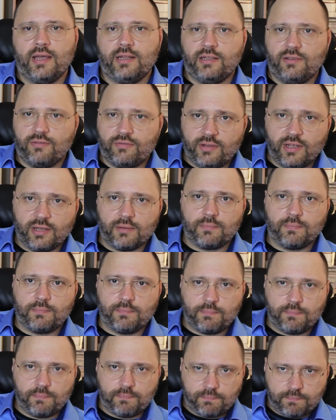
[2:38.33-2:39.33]
And if that
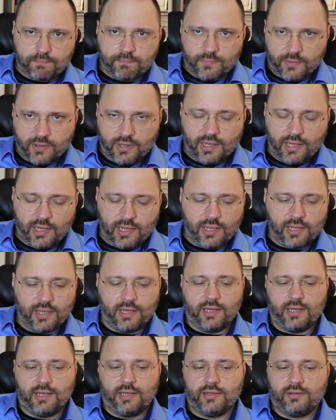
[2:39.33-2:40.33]

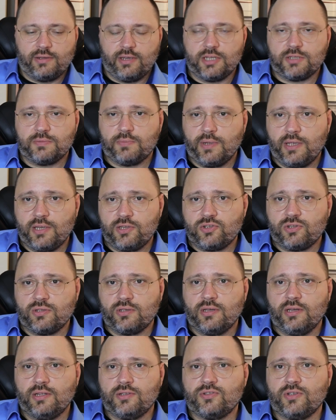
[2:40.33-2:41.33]
really takes
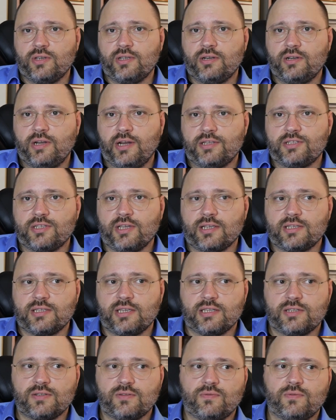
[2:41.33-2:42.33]
place, it's a great
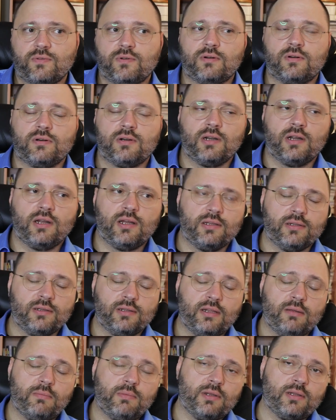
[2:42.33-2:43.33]
success for
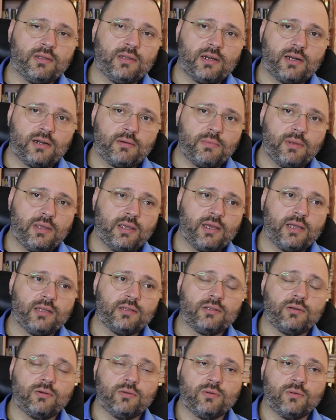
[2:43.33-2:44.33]
the Libyan army,
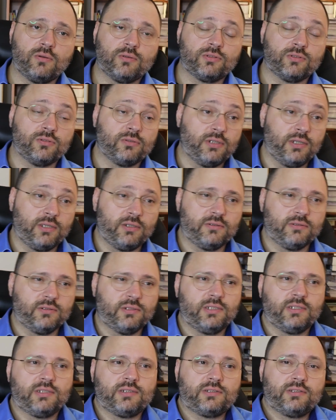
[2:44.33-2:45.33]
and also
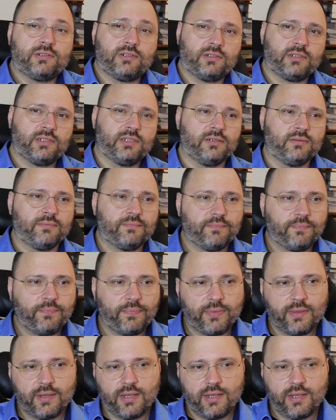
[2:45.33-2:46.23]
including Turkey.